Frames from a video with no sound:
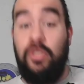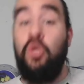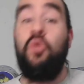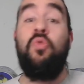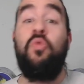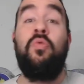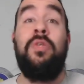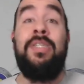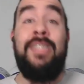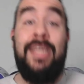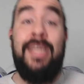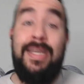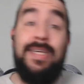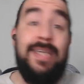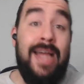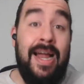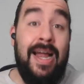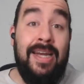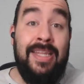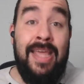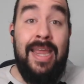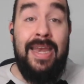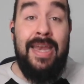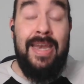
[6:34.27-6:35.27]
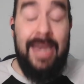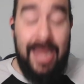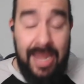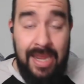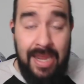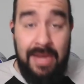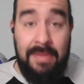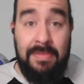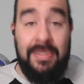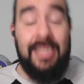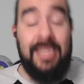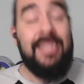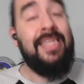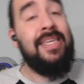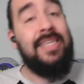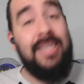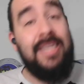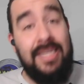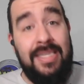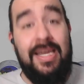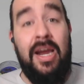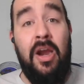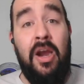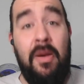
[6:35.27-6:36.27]
who did not get named in this
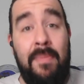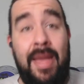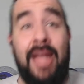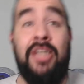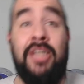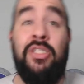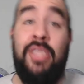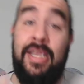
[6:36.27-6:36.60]
entire match.